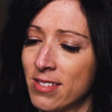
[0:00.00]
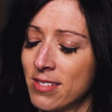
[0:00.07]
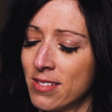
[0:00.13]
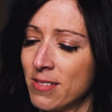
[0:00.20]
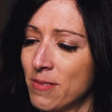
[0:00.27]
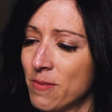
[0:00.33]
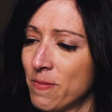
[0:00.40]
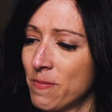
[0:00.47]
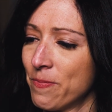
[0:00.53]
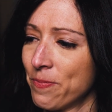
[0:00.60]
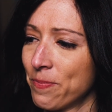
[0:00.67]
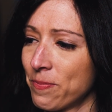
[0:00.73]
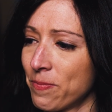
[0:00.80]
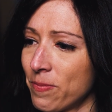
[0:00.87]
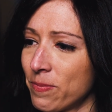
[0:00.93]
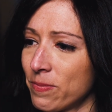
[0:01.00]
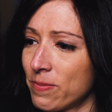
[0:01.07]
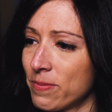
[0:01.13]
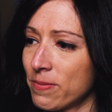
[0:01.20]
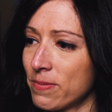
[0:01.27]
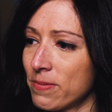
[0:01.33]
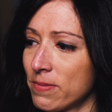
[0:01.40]

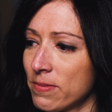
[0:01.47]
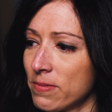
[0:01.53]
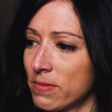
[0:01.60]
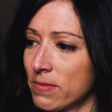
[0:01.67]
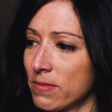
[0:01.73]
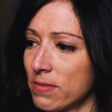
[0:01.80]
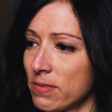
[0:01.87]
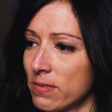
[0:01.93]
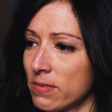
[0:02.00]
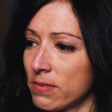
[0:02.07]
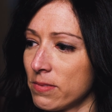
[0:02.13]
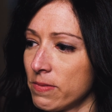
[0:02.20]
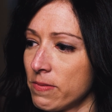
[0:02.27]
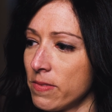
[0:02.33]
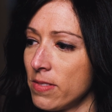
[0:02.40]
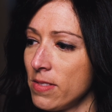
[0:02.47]
(silence)